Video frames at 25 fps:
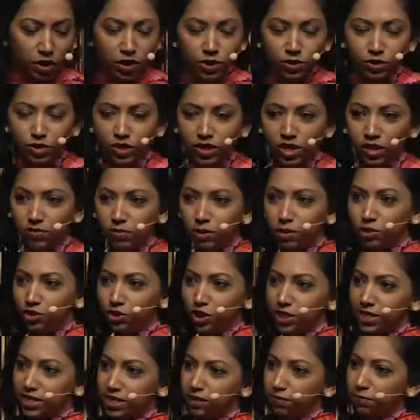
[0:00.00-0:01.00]
To give you
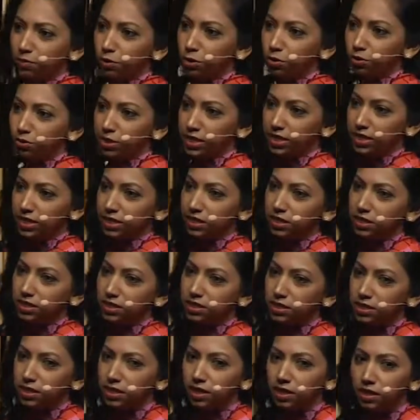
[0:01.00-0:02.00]
just a few
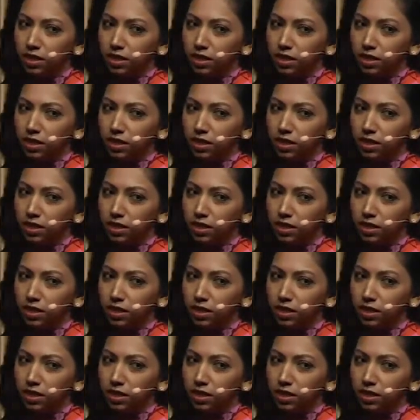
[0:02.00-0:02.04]
reasons,